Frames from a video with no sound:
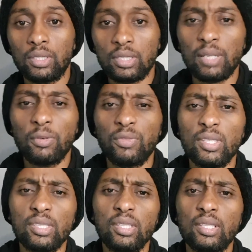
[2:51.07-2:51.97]
Some of these
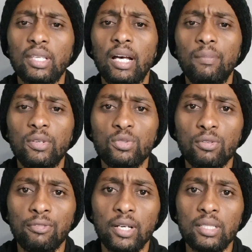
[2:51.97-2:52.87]
things, they happen so
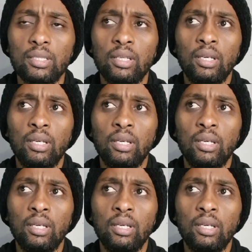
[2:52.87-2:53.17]
fast